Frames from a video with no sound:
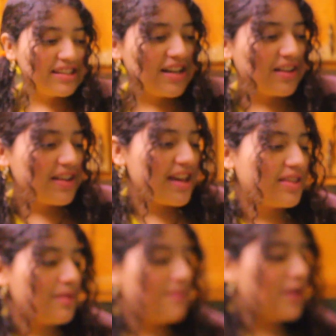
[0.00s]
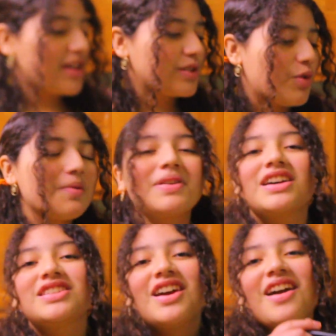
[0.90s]
until the milk gets warm
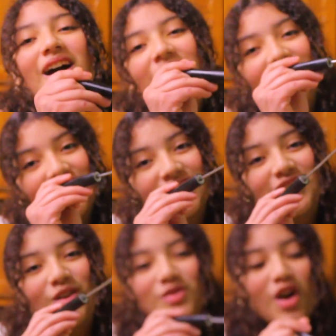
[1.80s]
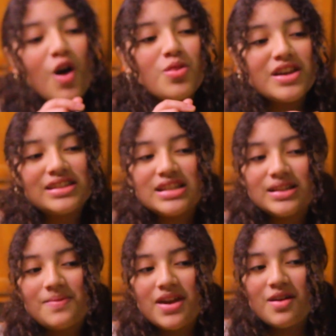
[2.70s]
so don't
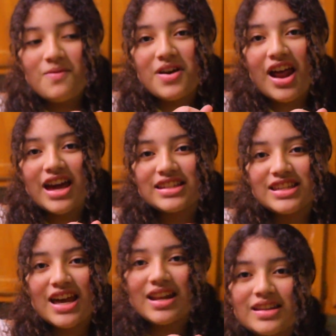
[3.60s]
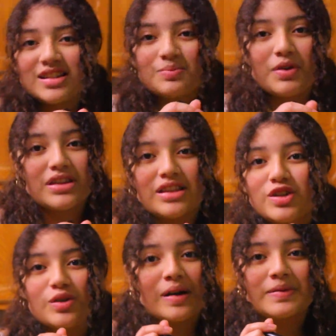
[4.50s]
listen to me when I said just put
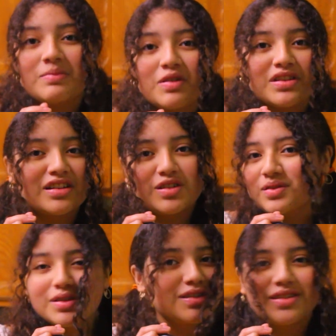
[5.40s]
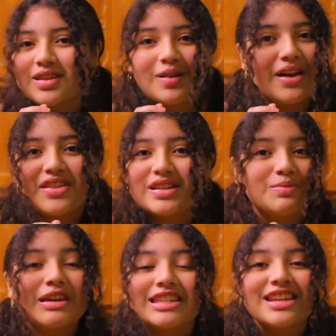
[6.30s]
the 2 cups of milk in there. Don't and then
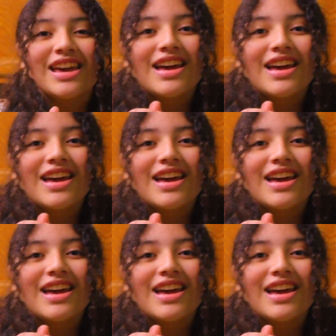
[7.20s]
just mix.